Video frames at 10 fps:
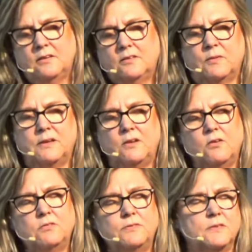So I
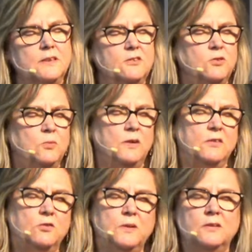know for each one,
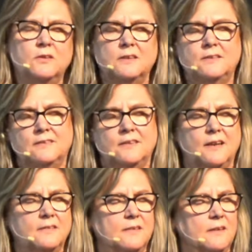as we look at this
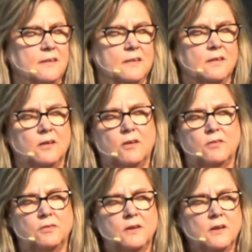idea
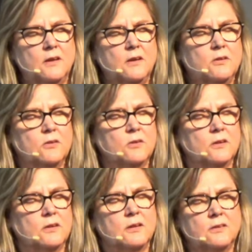of
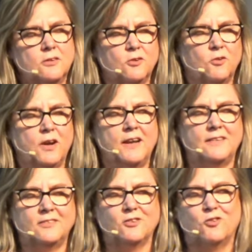good to
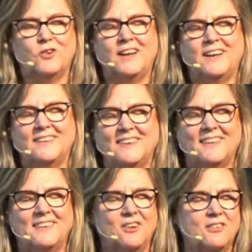great to grand,
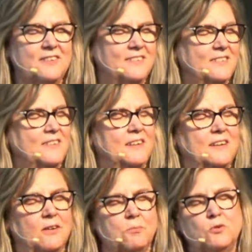that there is
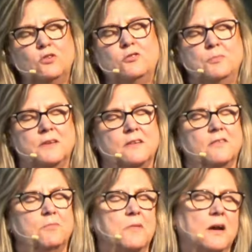indeed a movement
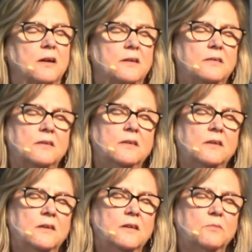of mind,
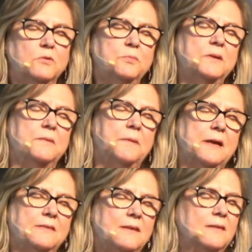a movement of
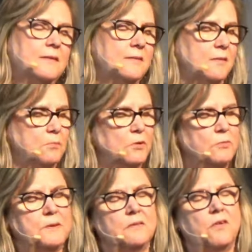ideas, a
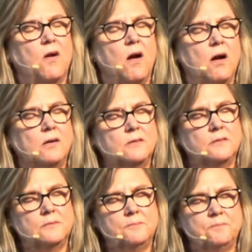movement of heart,
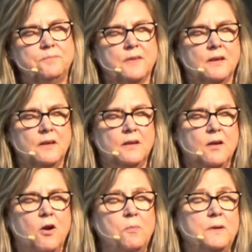
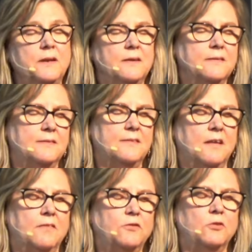opening
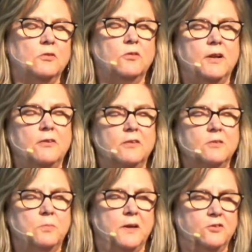itself to a greater
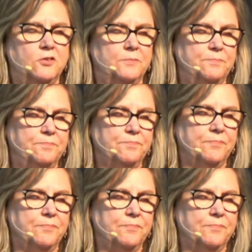expression.